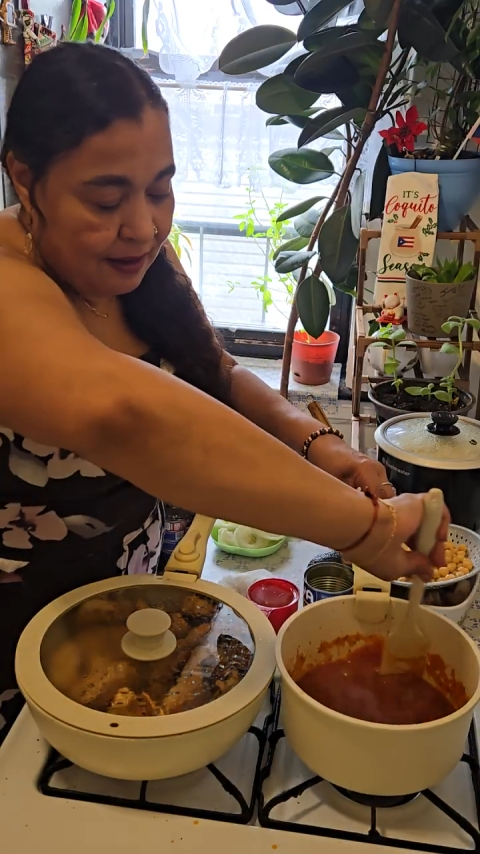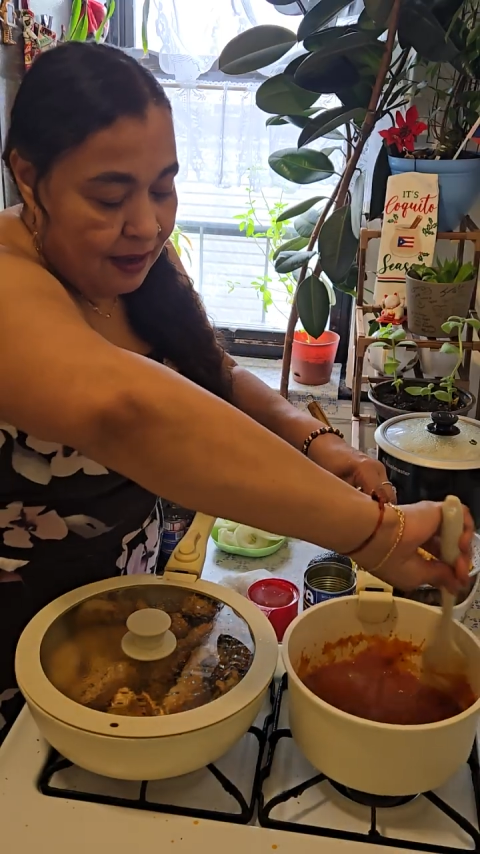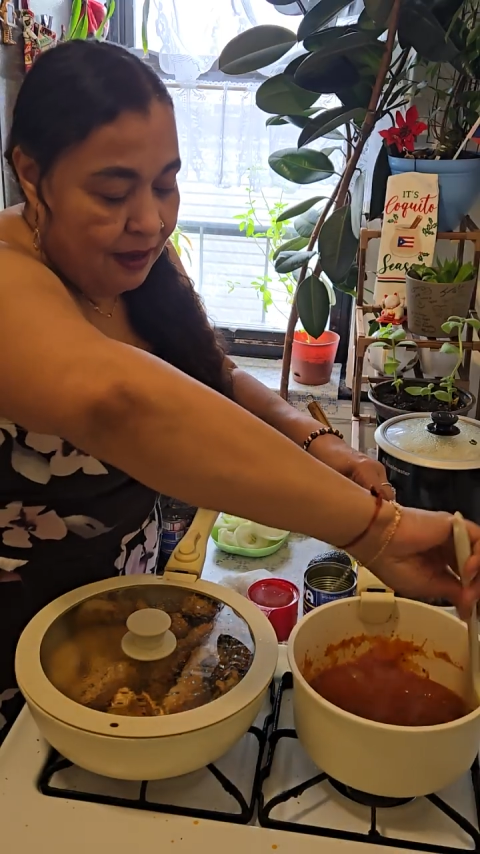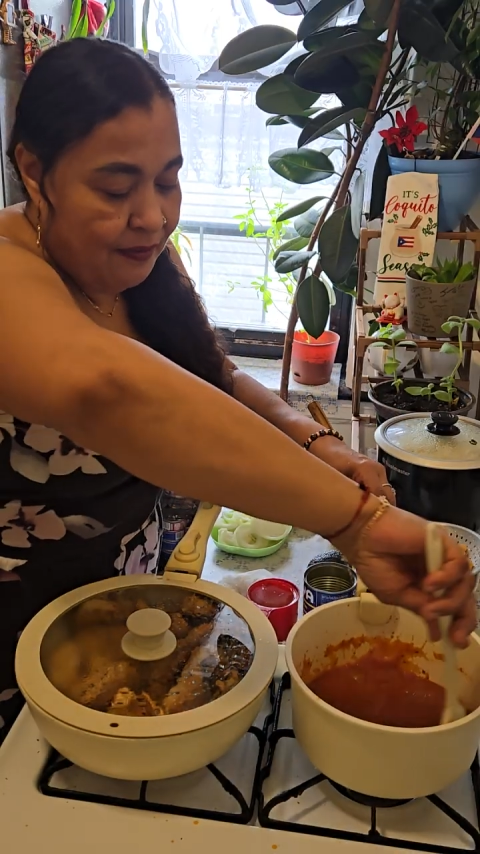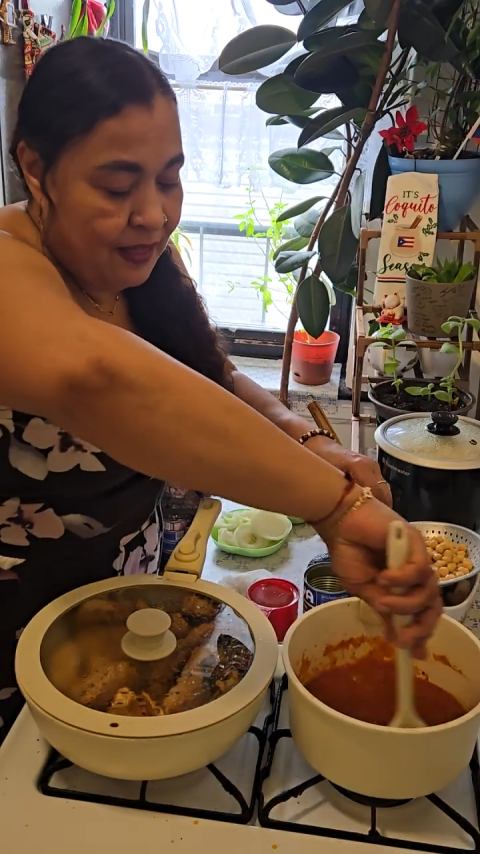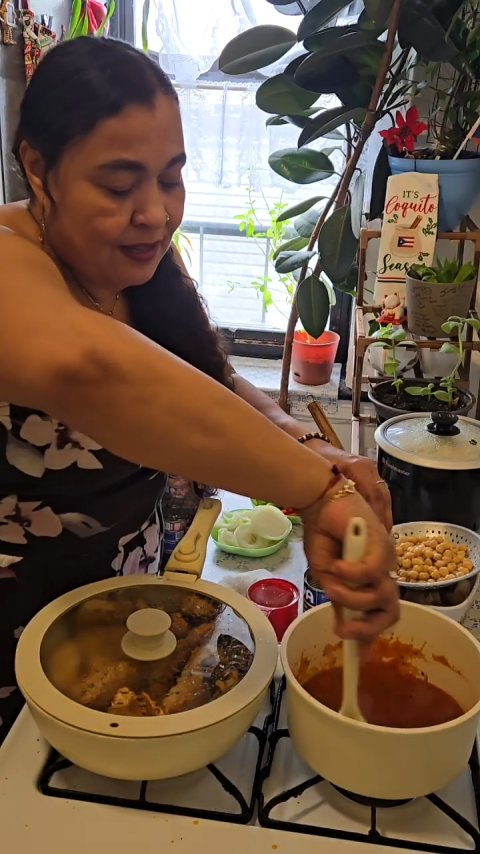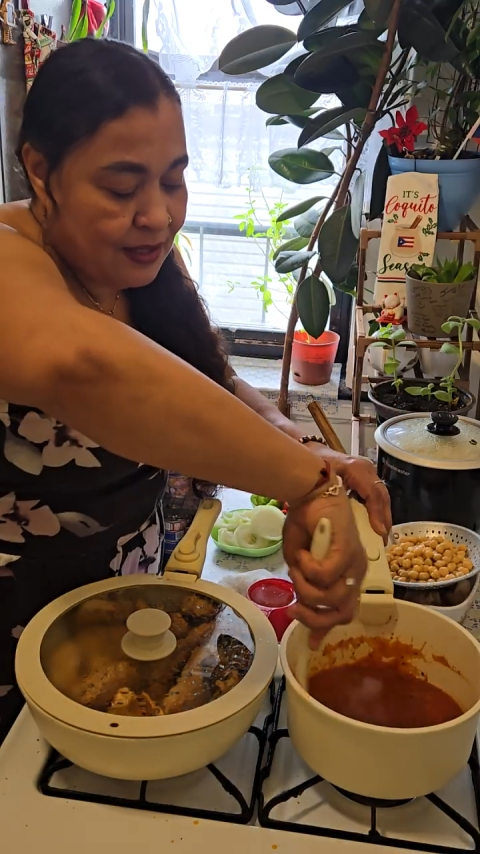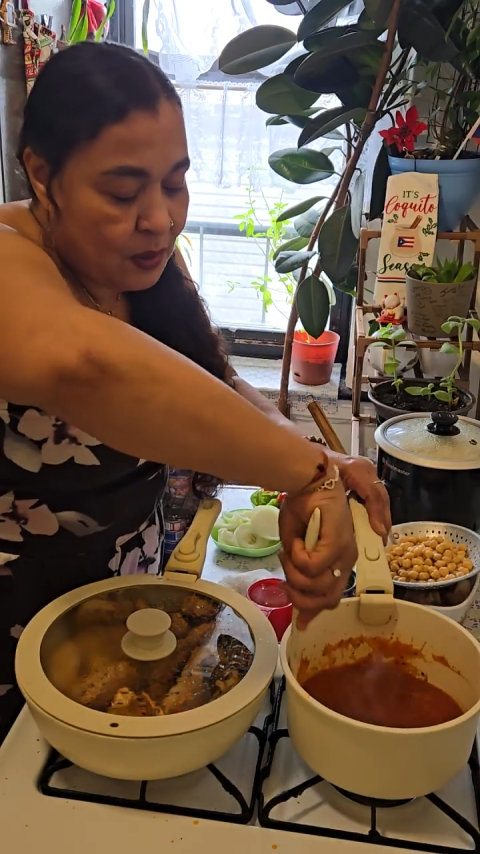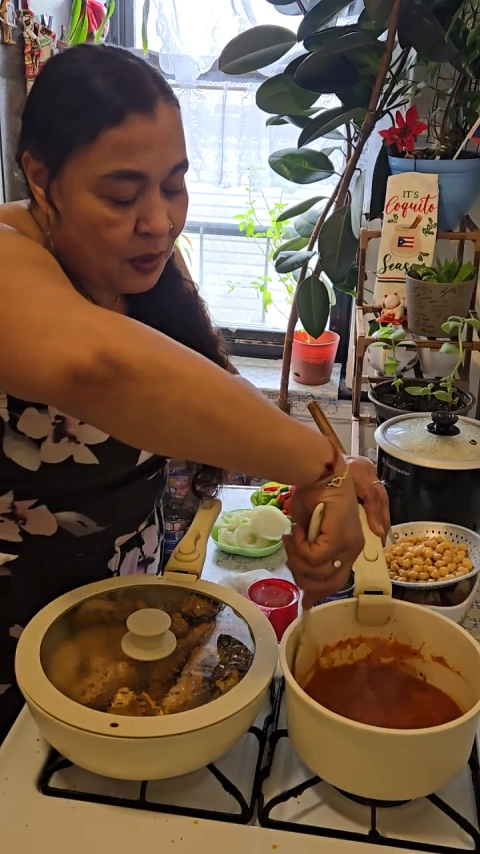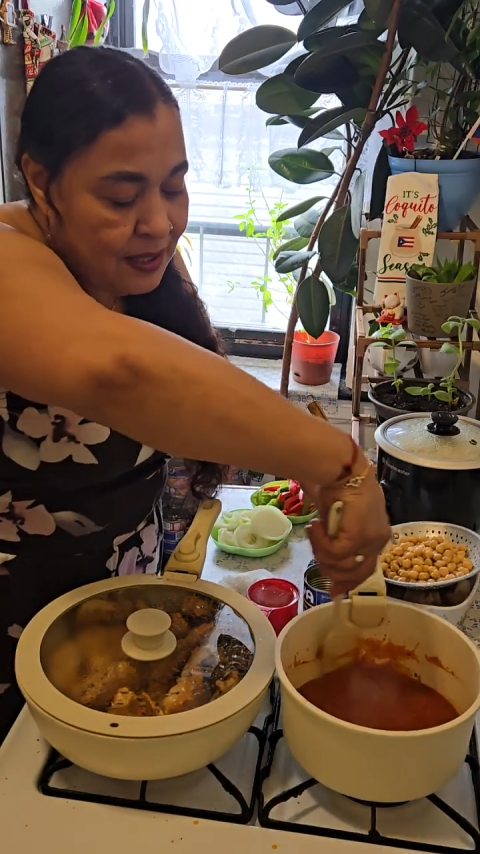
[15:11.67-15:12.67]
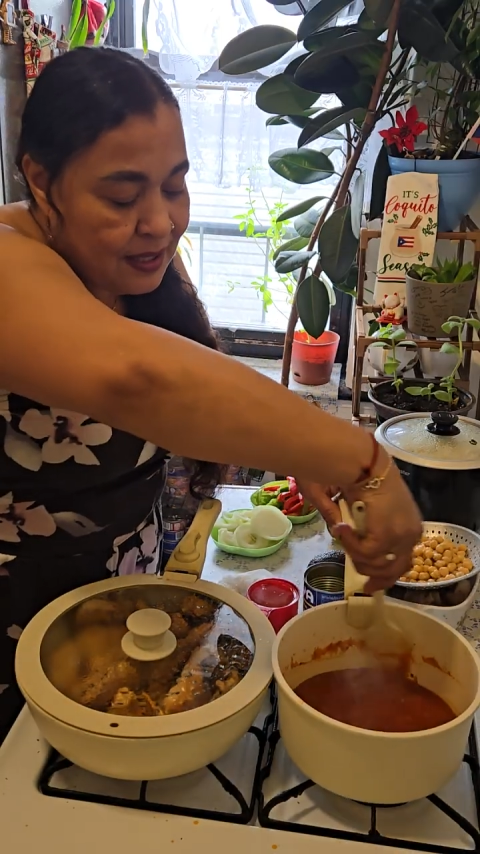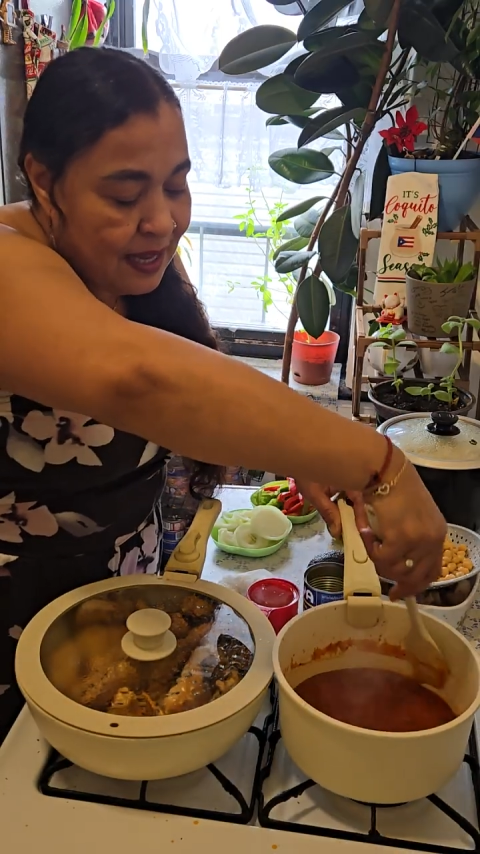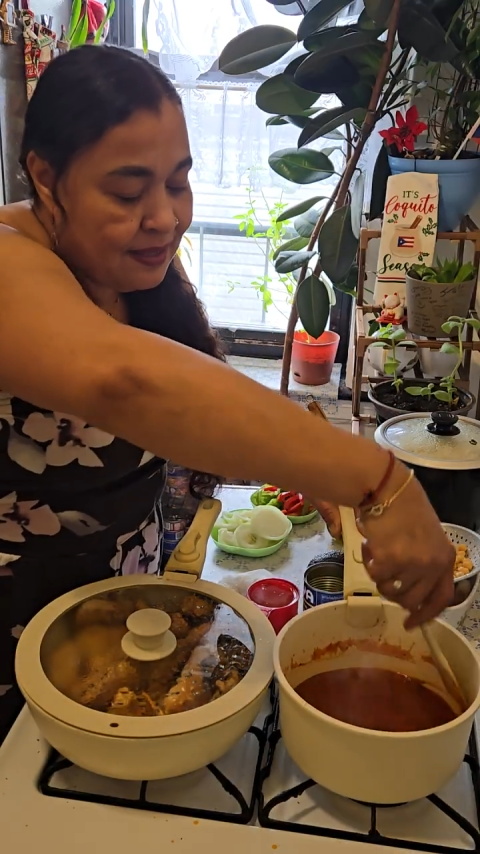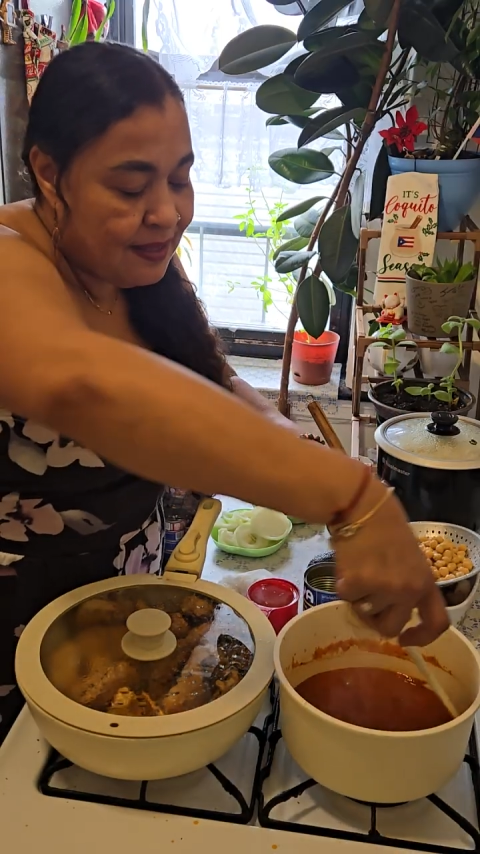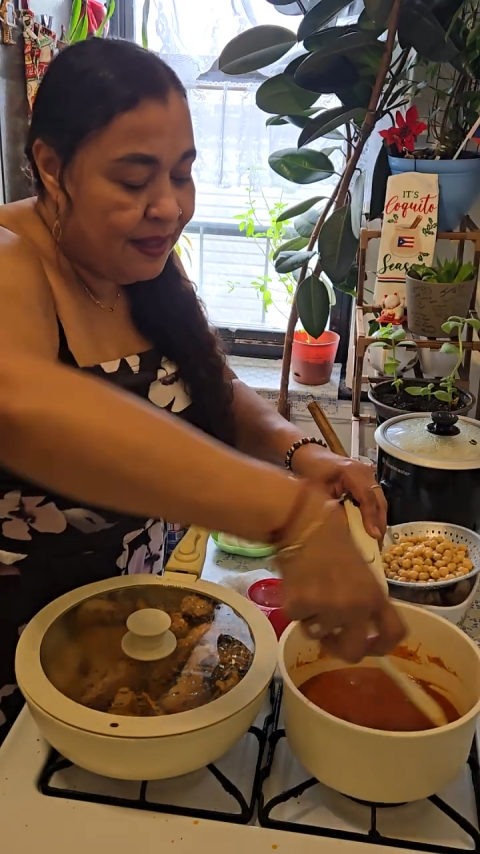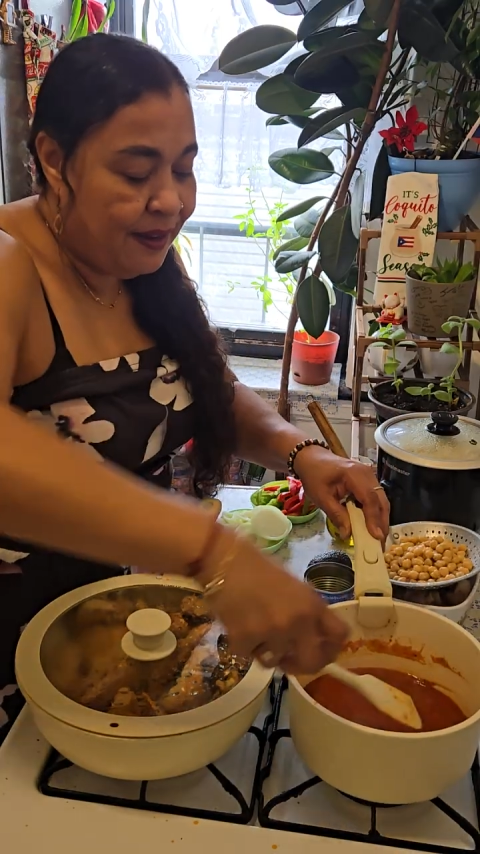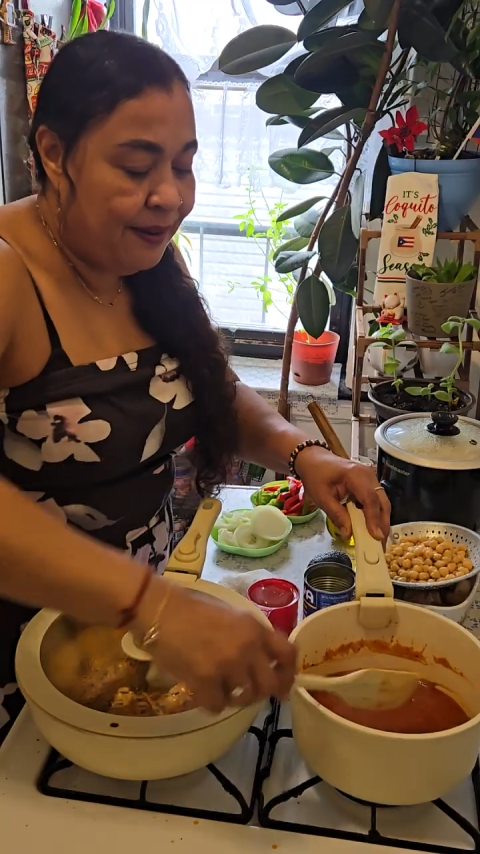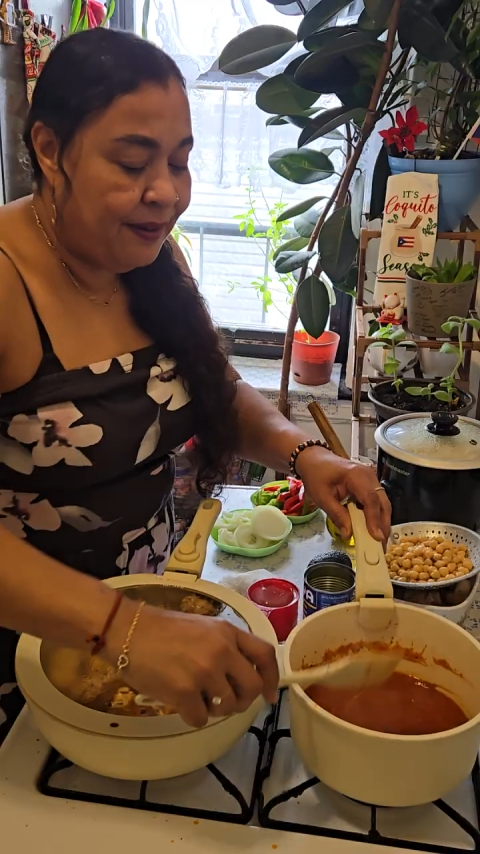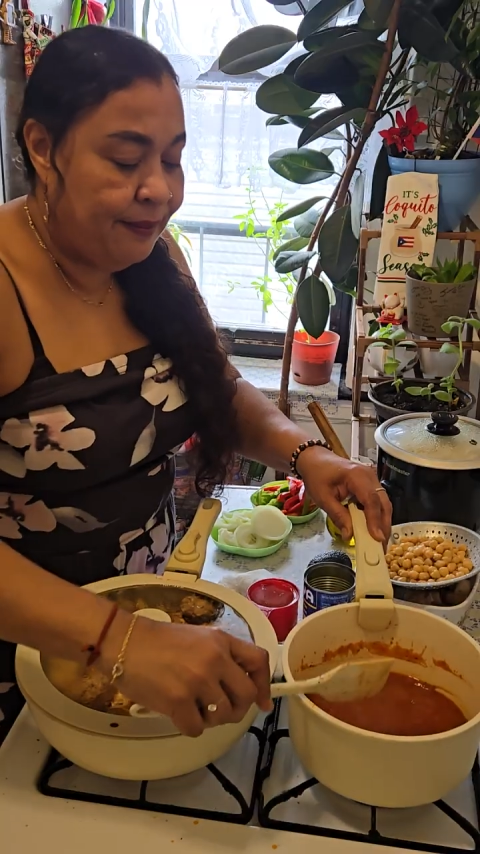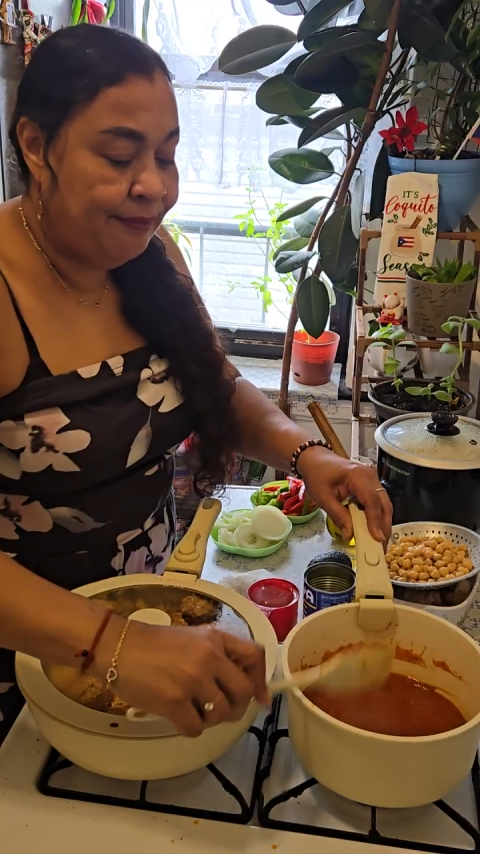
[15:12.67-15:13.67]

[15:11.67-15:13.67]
If this sauce gets thicker,